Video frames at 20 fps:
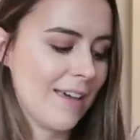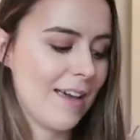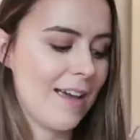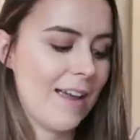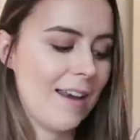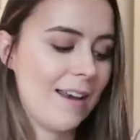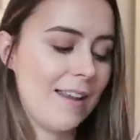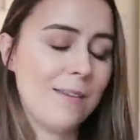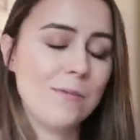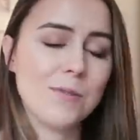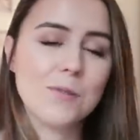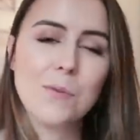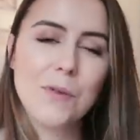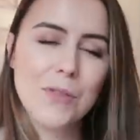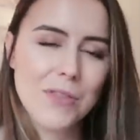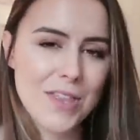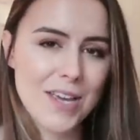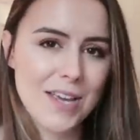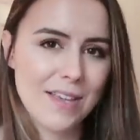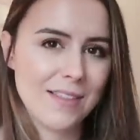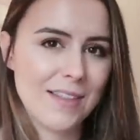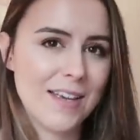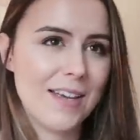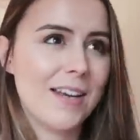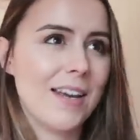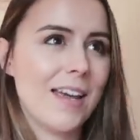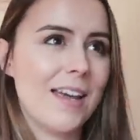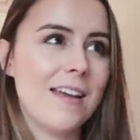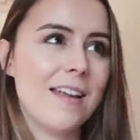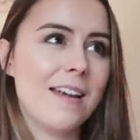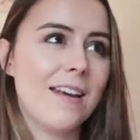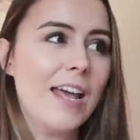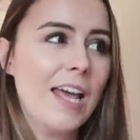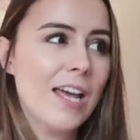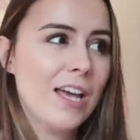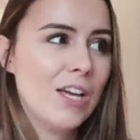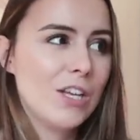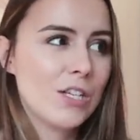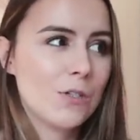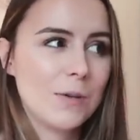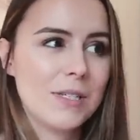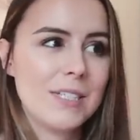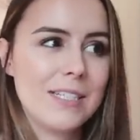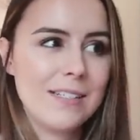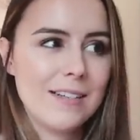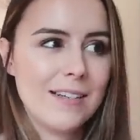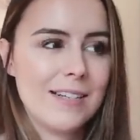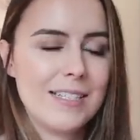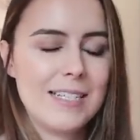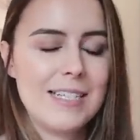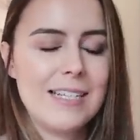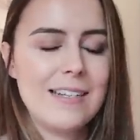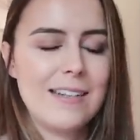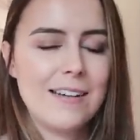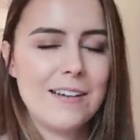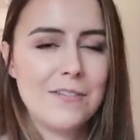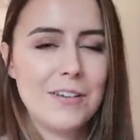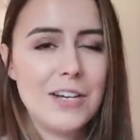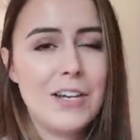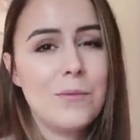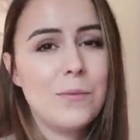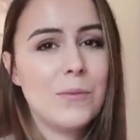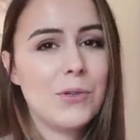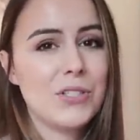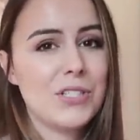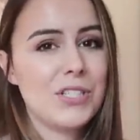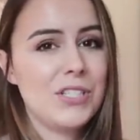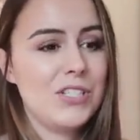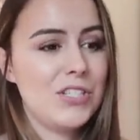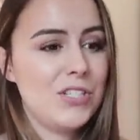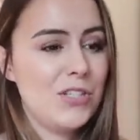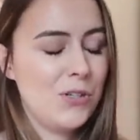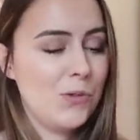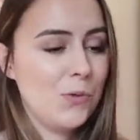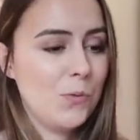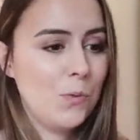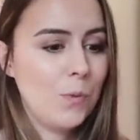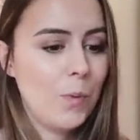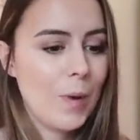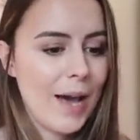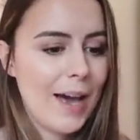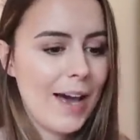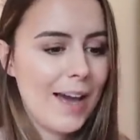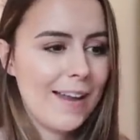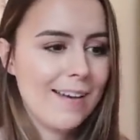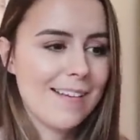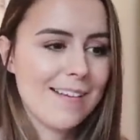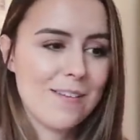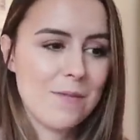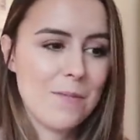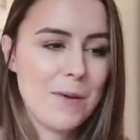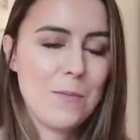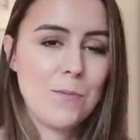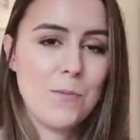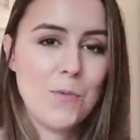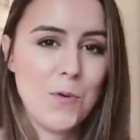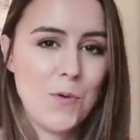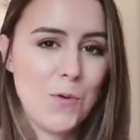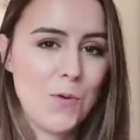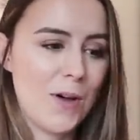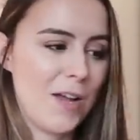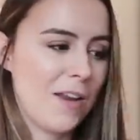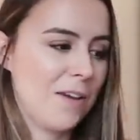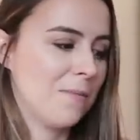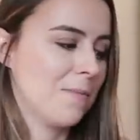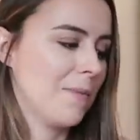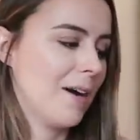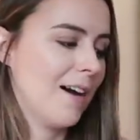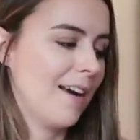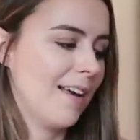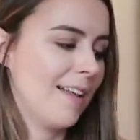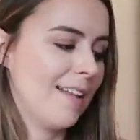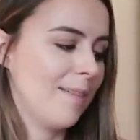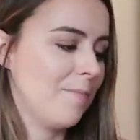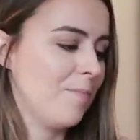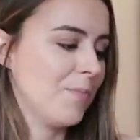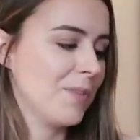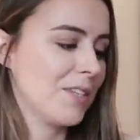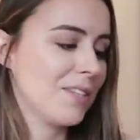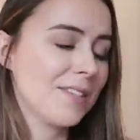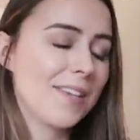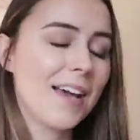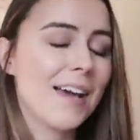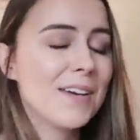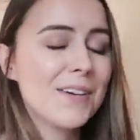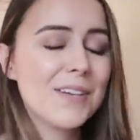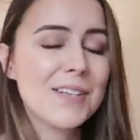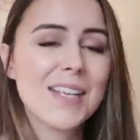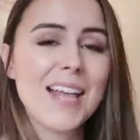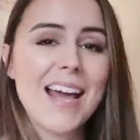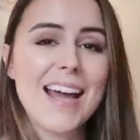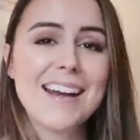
And it was one thing that in 2019 I really wanted to wear a little bit more in my style,